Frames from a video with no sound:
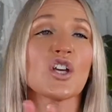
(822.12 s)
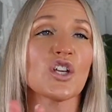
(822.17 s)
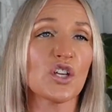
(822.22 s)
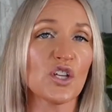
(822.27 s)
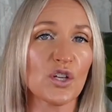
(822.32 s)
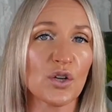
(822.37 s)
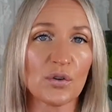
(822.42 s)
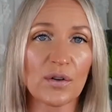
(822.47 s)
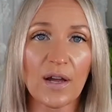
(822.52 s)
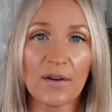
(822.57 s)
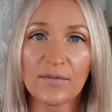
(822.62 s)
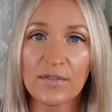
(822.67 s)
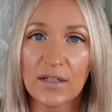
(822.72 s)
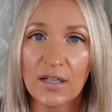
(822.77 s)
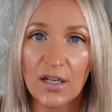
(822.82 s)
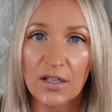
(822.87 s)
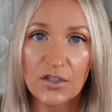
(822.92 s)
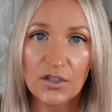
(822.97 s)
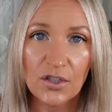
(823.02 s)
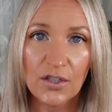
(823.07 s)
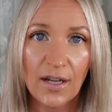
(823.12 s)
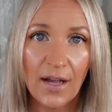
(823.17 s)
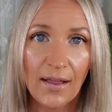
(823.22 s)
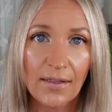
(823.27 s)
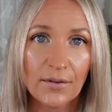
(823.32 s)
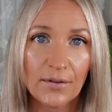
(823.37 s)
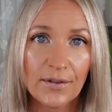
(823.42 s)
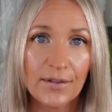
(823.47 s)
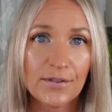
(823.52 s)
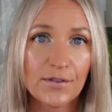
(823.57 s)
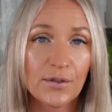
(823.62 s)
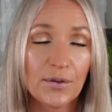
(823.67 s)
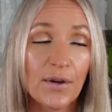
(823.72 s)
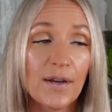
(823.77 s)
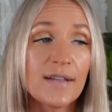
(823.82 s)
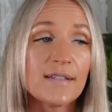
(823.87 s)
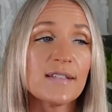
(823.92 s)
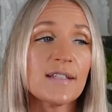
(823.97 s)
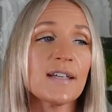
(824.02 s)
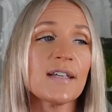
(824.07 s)
you don't have to cut your calories
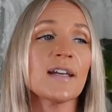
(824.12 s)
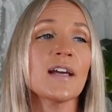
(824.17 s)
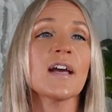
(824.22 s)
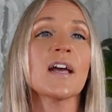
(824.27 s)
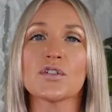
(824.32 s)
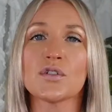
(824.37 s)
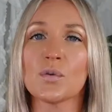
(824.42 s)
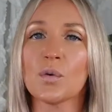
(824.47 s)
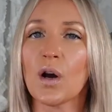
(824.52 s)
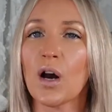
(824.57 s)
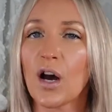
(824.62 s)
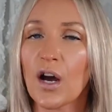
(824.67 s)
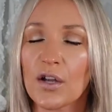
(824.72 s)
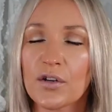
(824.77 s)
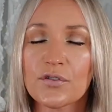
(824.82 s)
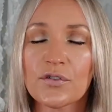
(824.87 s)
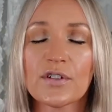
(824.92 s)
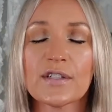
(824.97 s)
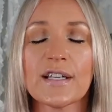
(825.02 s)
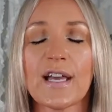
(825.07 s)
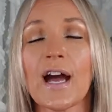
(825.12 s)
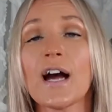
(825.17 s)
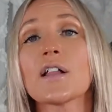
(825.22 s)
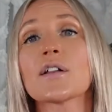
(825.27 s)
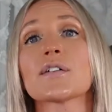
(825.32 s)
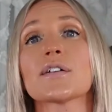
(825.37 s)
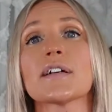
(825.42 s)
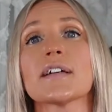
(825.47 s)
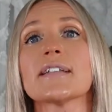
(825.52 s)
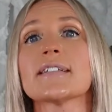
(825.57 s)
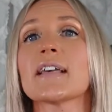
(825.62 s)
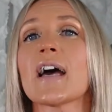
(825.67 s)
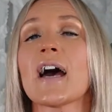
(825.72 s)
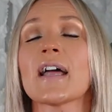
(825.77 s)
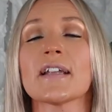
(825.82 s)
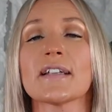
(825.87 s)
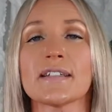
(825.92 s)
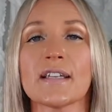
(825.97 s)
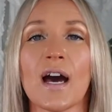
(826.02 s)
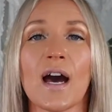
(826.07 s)
crazy. Do 100 calories at
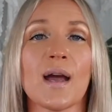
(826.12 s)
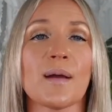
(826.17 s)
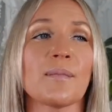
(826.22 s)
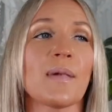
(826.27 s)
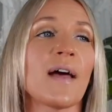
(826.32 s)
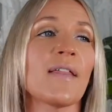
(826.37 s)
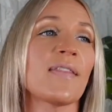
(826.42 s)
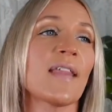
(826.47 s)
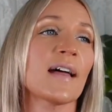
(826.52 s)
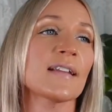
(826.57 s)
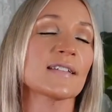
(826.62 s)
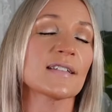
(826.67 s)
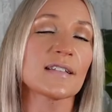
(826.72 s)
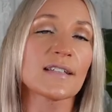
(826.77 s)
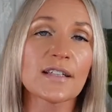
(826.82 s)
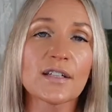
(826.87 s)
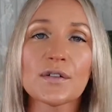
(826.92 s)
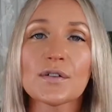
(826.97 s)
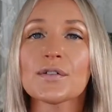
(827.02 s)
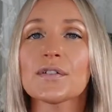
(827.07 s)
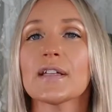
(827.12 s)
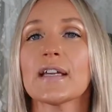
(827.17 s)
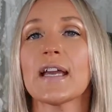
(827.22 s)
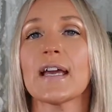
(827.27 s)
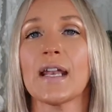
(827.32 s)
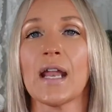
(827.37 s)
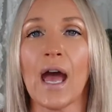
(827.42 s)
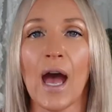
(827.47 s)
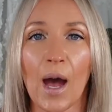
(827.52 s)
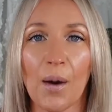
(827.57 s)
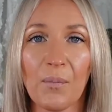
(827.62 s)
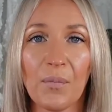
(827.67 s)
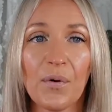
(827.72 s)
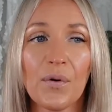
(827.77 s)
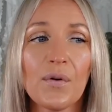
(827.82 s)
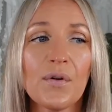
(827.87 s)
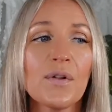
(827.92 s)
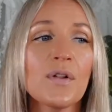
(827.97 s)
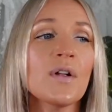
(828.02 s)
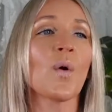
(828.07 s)
a time, and that's literally an
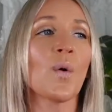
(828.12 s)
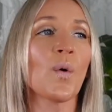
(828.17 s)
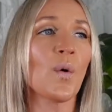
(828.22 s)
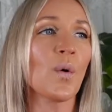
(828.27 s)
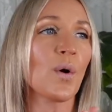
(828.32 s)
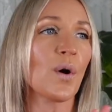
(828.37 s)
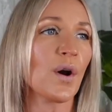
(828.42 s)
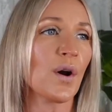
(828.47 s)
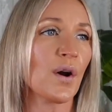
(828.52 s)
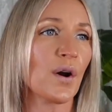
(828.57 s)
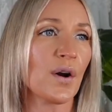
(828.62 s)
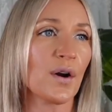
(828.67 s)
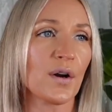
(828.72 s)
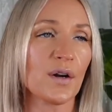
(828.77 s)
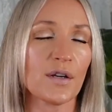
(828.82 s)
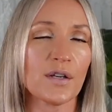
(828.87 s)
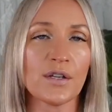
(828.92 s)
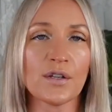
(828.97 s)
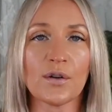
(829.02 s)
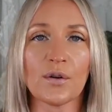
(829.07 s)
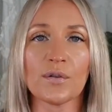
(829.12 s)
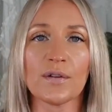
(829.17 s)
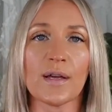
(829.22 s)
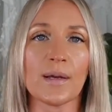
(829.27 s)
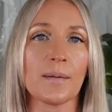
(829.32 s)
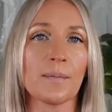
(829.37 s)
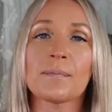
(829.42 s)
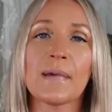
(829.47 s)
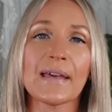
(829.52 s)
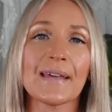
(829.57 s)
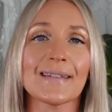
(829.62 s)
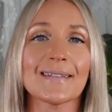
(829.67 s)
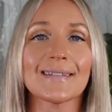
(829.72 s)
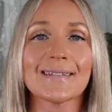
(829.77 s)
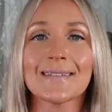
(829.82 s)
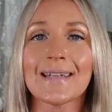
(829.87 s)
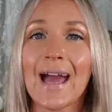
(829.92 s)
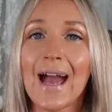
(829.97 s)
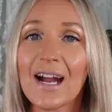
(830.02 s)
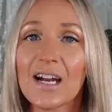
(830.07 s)
apple, or, you know, like, make a
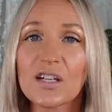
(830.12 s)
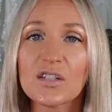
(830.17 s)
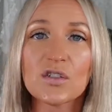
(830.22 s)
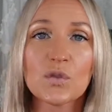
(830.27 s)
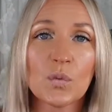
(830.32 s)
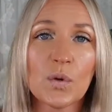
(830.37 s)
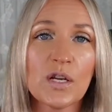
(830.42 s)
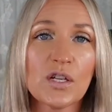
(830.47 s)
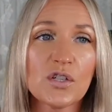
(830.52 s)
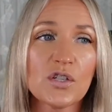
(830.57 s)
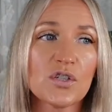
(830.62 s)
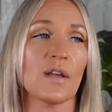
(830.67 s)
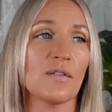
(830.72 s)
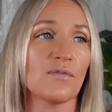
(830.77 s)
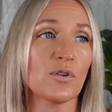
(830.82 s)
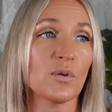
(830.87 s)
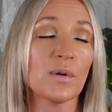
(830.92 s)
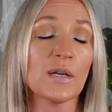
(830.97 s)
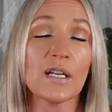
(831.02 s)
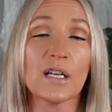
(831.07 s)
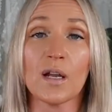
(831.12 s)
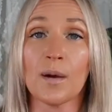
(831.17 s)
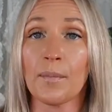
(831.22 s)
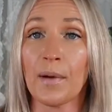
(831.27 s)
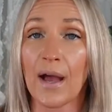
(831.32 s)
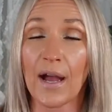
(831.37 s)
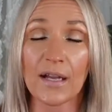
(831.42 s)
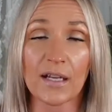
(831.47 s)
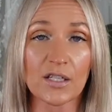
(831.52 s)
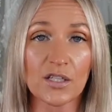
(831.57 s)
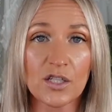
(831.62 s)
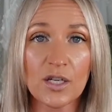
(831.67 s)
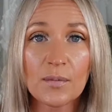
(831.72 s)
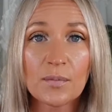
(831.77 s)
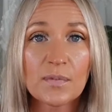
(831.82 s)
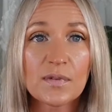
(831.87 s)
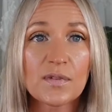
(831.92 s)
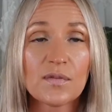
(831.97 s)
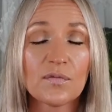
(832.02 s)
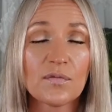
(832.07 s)
snack switch. If you eat a bag of
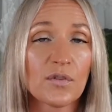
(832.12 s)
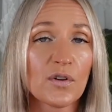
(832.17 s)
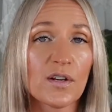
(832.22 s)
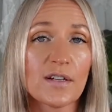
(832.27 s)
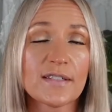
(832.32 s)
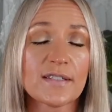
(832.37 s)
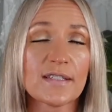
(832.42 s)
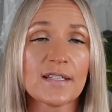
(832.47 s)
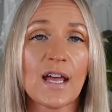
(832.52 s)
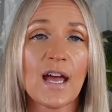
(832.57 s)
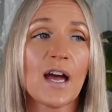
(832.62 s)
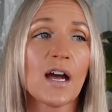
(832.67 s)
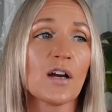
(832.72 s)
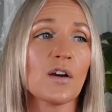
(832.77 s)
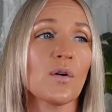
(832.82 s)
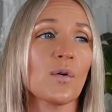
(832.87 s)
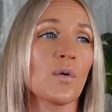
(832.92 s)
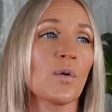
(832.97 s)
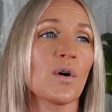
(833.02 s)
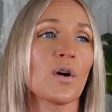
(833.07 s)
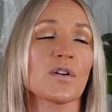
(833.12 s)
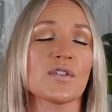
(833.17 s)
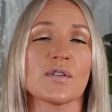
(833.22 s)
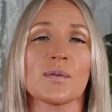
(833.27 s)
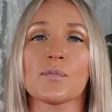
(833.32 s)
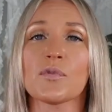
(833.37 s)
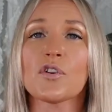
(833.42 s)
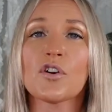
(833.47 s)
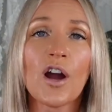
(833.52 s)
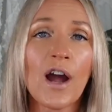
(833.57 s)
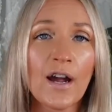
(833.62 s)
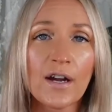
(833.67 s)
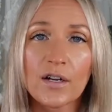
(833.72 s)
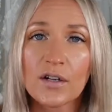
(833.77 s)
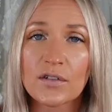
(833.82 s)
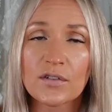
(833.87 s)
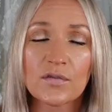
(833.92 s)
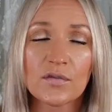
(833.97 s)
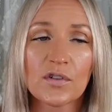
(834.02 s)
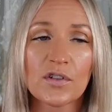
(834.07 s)
chips for a snack or some
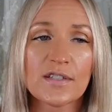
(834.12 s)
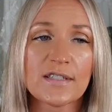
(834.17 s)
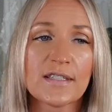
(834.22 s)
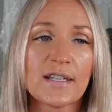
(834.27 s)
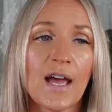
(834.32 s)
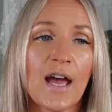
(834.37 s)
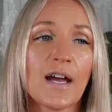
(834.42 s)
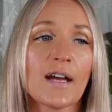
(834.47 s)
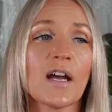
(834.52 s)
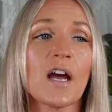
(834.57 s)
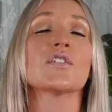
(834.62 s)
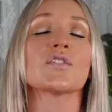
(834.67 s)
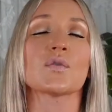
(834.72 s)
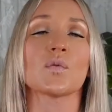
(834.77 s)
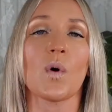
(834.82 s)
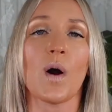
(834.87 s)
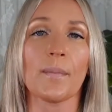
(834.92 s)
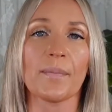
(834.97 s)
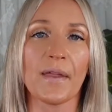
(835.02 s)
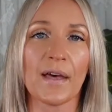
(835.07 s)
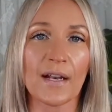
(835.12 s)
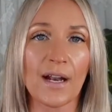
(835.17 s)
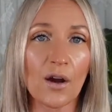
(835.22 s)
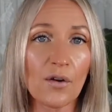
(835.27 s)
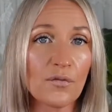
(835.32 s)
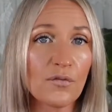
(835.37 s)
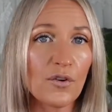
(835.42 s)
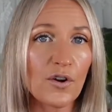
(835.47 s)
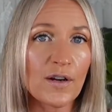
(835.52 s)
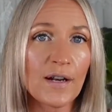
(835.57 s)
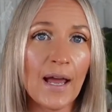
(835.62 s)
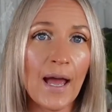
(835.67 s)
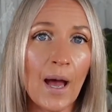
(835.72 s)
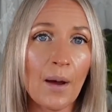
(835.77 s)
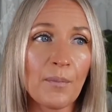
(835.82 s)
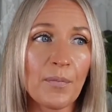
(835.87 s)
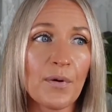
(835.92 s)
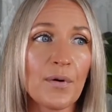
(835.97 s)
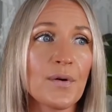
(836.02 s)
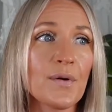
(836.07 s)
crackers for a snack, swap that out for an
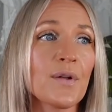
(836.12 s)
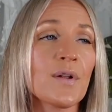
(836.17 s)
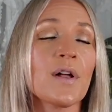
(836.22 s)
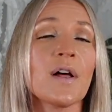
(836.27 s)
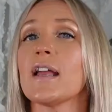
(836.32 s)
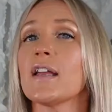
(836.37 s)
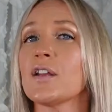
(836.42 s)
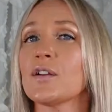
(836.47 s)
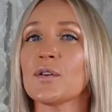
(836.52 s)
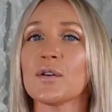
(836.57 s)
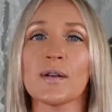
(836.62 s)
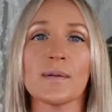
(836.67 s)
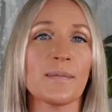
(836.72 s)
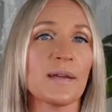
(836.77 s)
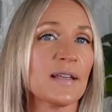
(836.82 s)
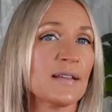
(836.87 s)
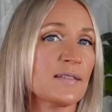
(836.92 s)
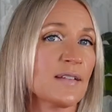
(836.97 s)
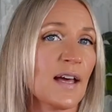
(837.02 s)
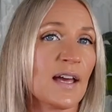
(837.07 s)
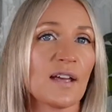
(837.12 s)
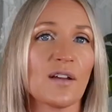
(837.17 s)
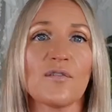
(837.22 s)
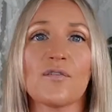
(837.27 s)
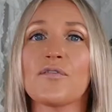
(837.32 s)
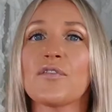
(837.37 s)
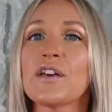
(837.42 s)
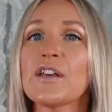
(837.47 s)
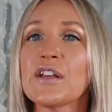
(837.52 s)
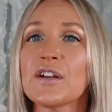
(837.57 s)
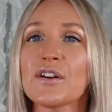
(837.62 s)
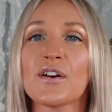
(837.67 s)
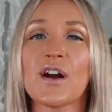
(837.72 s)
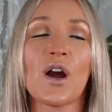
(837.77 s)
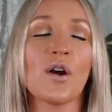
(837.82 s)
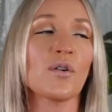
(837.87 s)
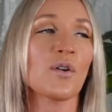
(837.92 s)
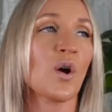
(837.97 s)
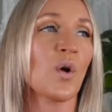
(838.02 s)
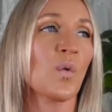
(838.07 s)
apple. You know what I mean? Like, figure
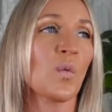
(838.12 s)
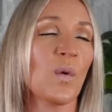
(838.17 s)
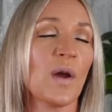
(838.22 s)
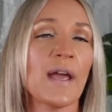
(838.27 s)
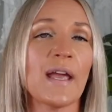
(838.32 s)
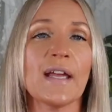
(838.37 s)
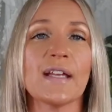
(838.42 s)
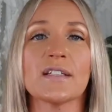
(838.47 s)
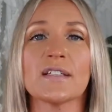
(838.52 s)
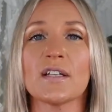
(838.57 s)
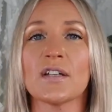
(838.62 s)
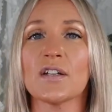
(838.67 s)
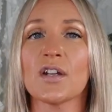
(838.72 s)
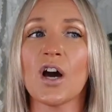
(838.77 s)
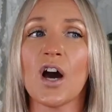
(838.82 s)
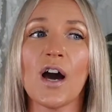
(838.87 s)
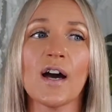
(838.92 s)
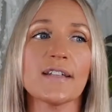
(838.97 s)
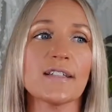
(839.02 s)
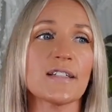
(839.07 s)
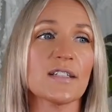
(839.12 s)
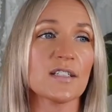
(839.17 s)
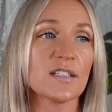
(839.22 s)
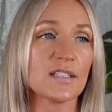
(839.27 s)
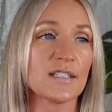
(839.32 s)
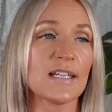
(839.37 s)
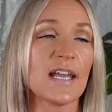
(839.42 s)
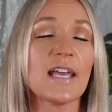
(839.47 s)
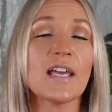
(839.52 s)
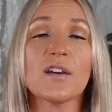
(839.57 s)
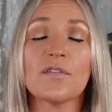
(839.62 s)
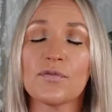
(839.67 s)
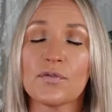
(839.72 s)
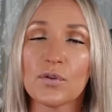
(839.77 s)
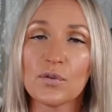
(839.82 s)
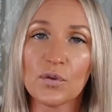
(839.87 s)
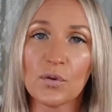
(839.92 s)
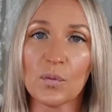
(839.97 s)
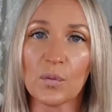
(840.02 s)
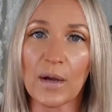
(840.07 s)
out a way to not take
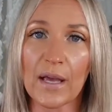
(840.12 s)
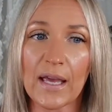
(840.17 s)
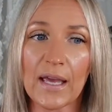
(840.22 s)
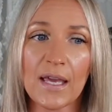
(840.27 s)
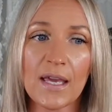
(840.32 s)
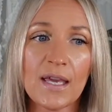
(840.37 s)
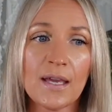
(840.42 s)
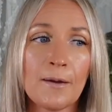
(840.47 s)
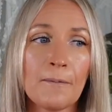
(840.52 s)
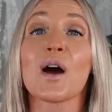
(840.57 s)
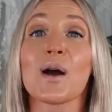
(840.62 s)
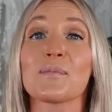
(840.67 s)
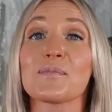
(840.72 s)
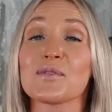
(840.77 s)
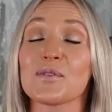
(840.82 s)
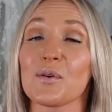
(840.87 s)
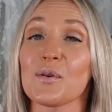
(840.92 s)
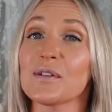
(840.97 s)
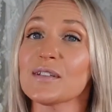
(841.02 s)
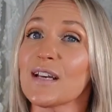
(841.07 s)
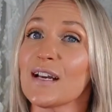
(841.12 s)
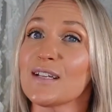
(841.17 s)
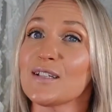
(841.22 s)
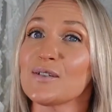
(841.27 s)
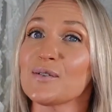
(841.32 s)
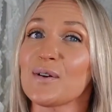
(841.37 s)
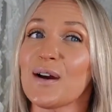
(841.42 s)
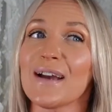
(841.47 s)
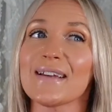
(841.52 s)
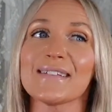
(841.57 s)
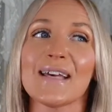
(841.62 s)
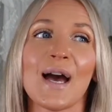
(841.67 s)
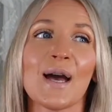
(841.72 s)
food away. I'm so excited, you guys.